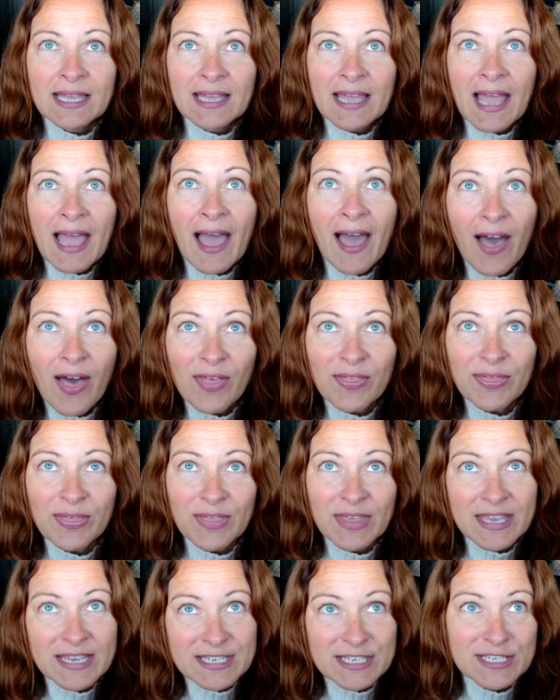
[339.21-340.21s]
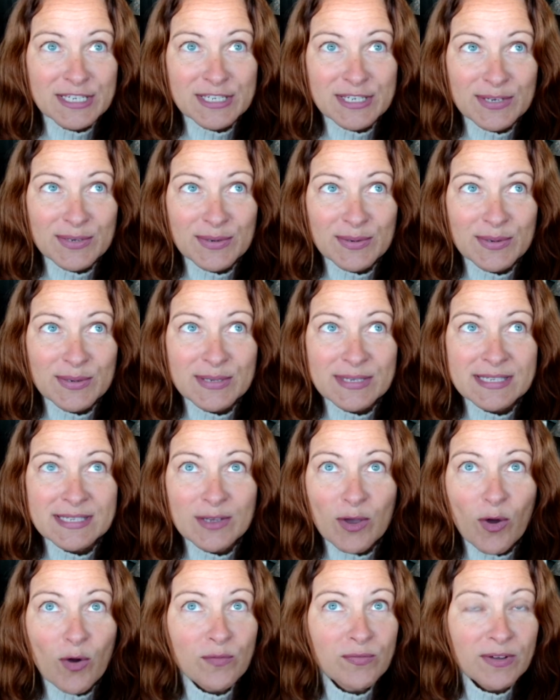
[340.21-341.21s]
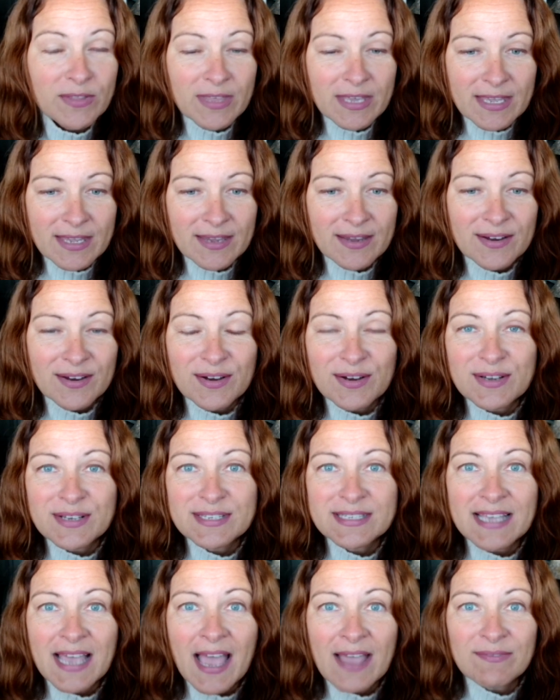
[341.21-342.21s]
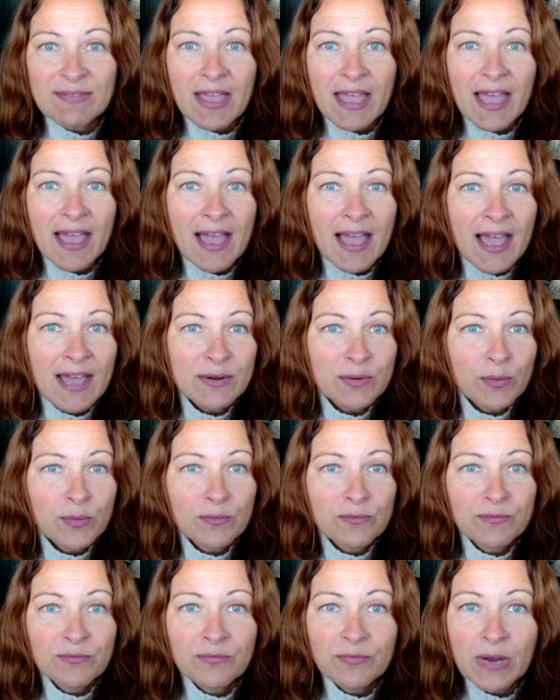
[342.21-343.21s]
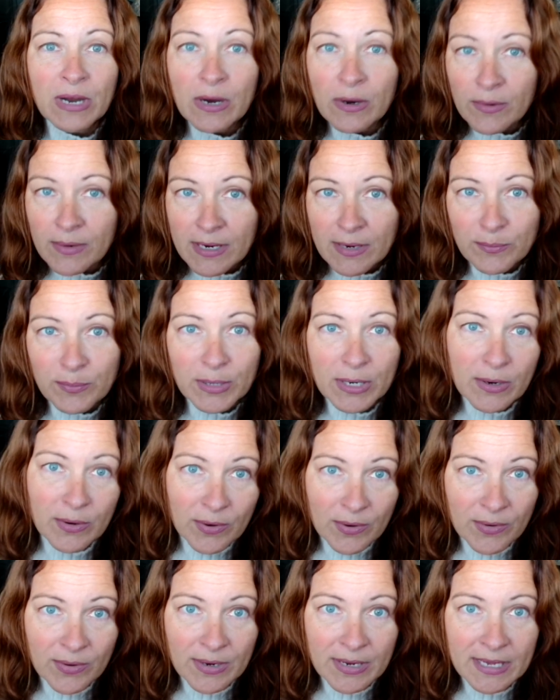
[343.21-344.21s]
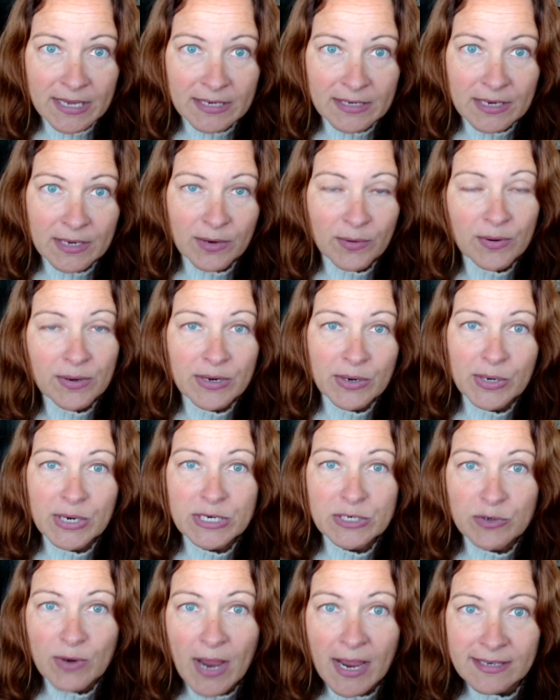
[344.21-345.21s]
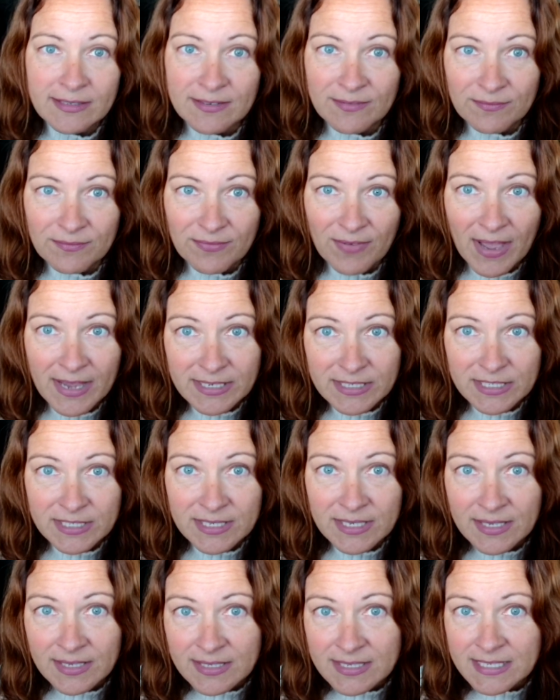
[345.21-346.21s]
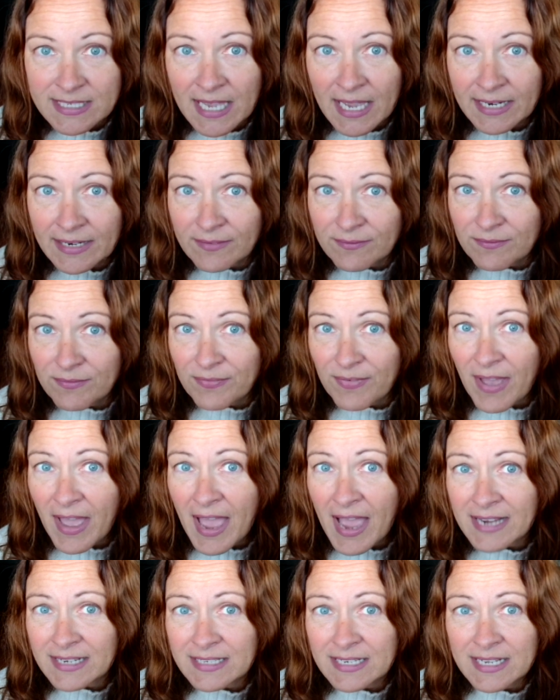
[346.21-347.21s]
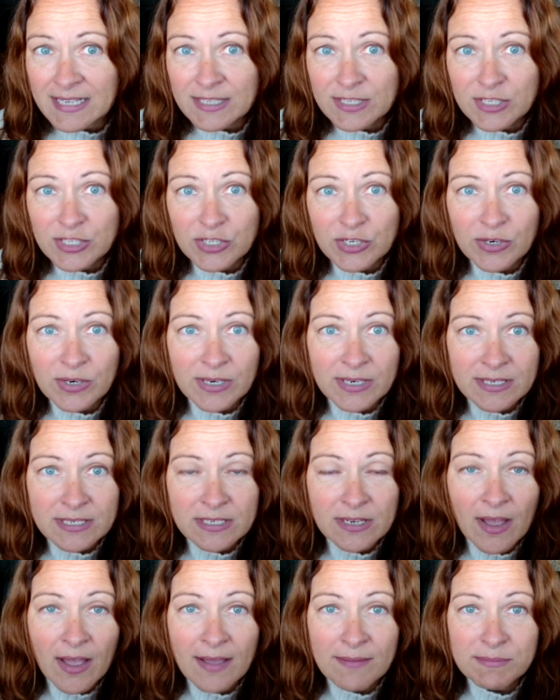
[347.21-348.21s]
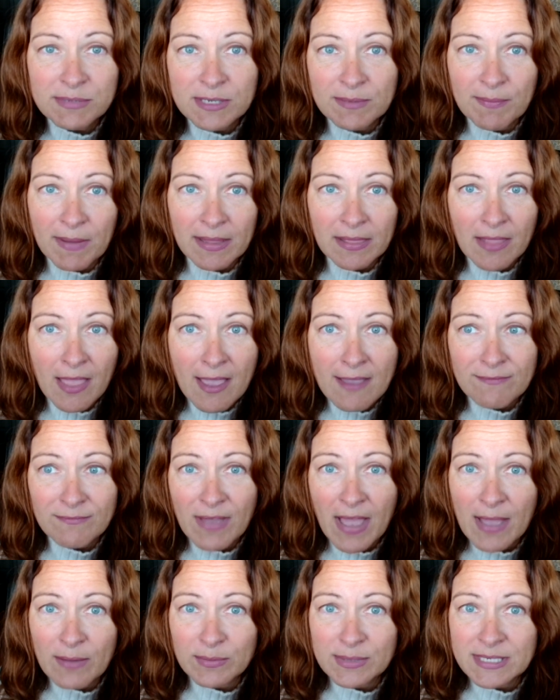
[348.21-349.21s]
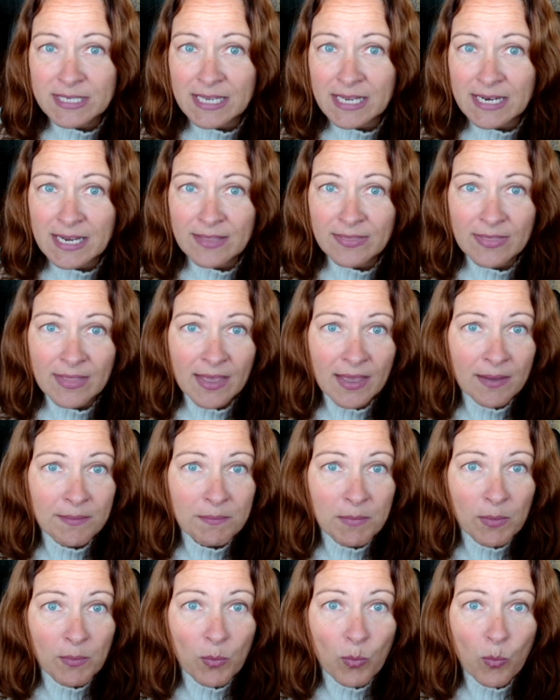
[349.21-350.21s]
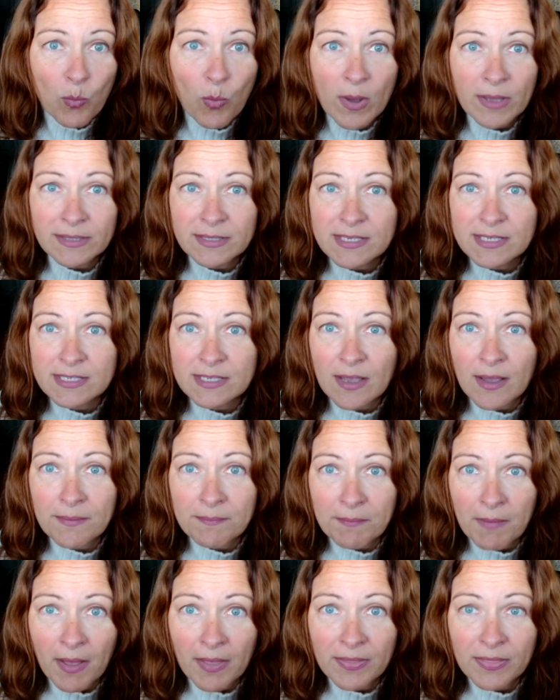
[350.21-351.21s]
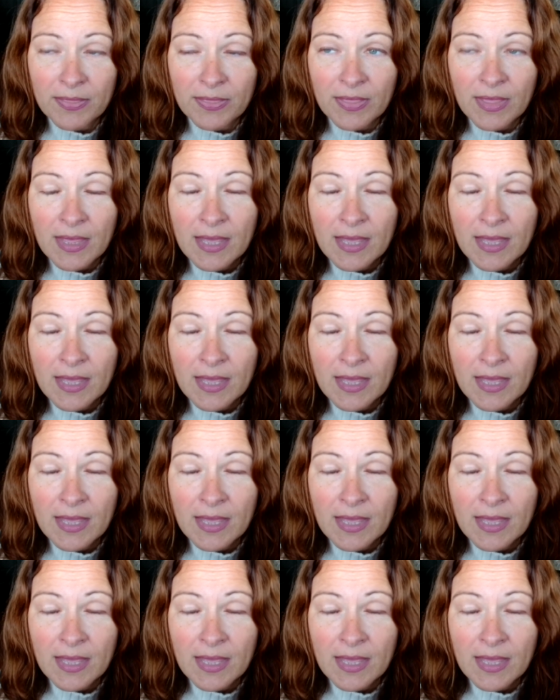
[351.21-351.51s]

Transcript: health issues over the years. I've had very recurrent urinary tract infections, and in fact, in certain times of my life, I was getting them once a month.